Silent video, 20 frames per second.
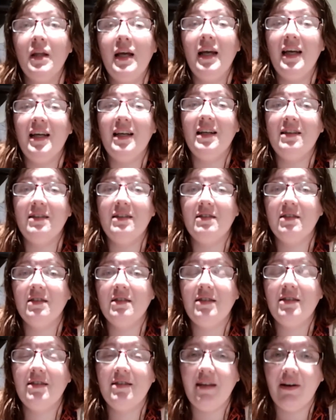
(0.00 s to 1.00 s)
It is
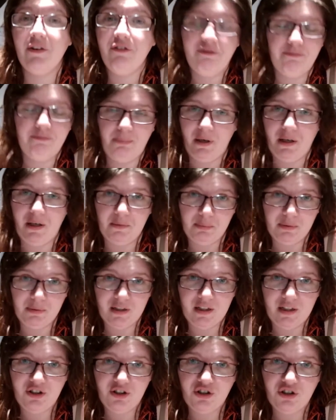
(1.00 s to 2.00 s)

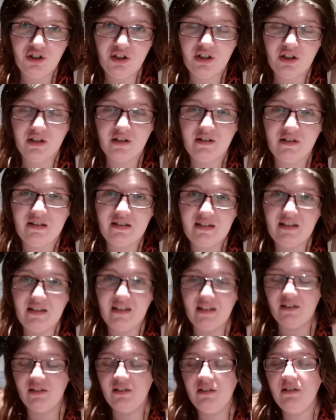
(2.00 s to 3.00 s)
self-published
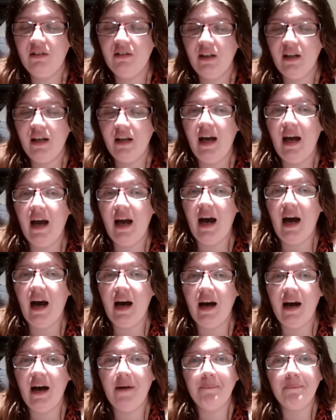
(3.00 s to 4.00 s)
still.
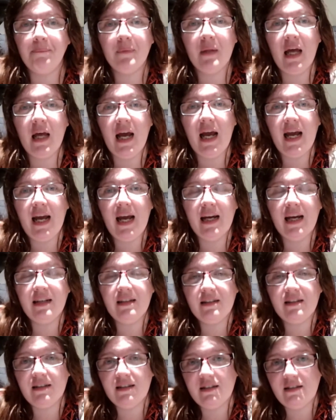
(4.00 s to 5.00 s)

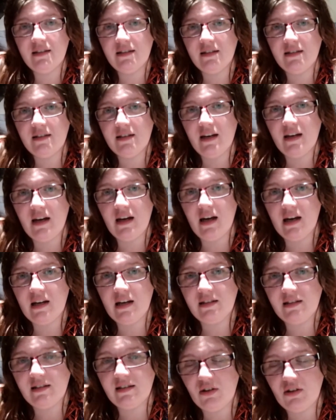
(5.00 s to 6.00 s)
And
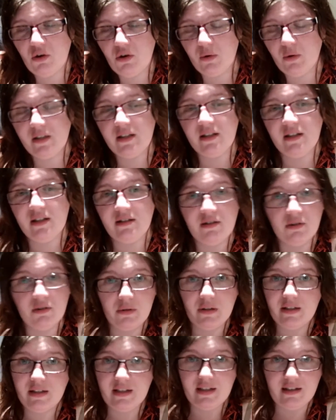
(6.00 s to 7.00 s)
so
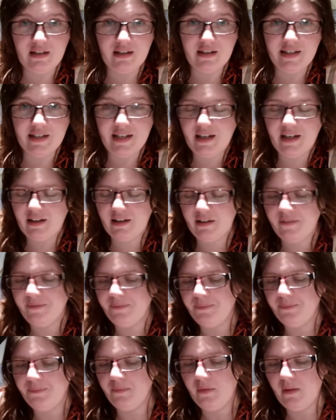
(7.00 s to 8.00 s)
it's an indie deck.
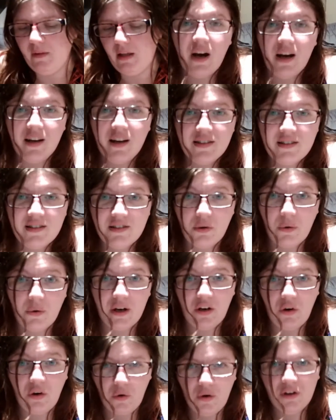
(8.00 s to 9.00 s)
So I
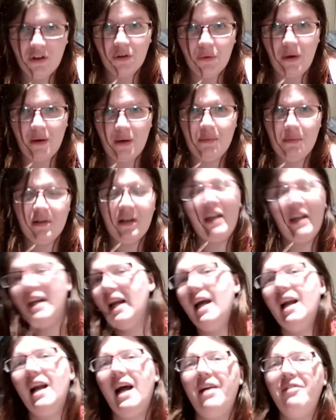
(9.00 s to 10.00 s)
go on her website
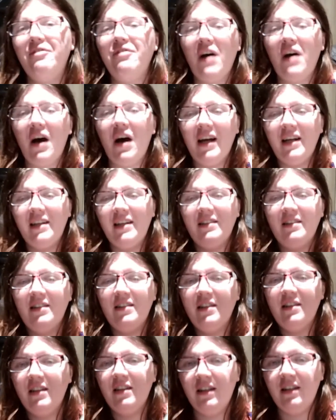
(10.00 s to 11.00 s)
and I find
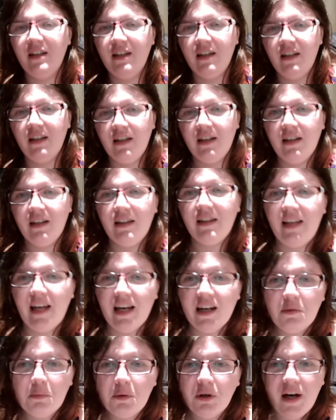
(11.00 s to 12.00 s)
the
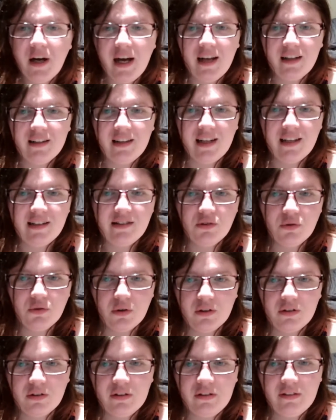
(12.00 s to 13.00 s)
Animal Allies
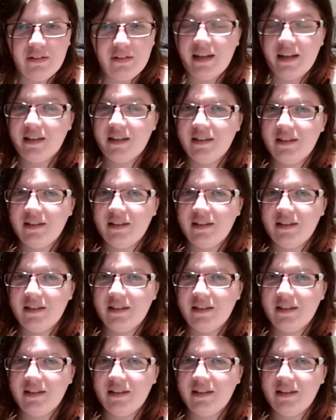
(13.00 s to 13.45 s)
Oracle deck.